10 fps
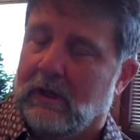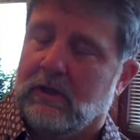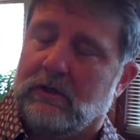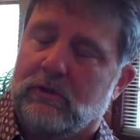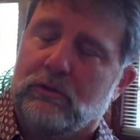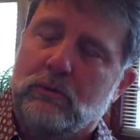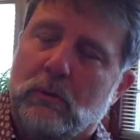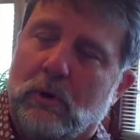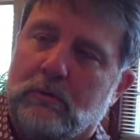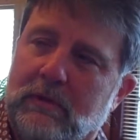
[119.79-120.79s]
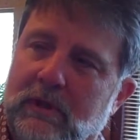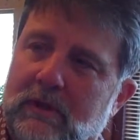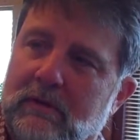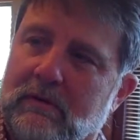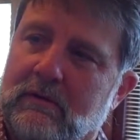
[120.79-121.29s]
You won't
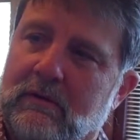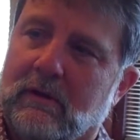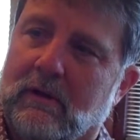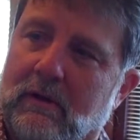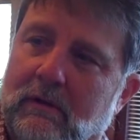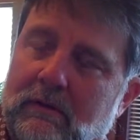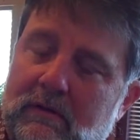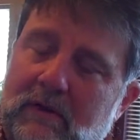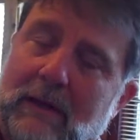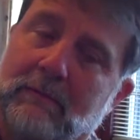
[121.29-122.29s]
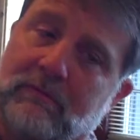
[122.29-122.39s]
get uh, the type of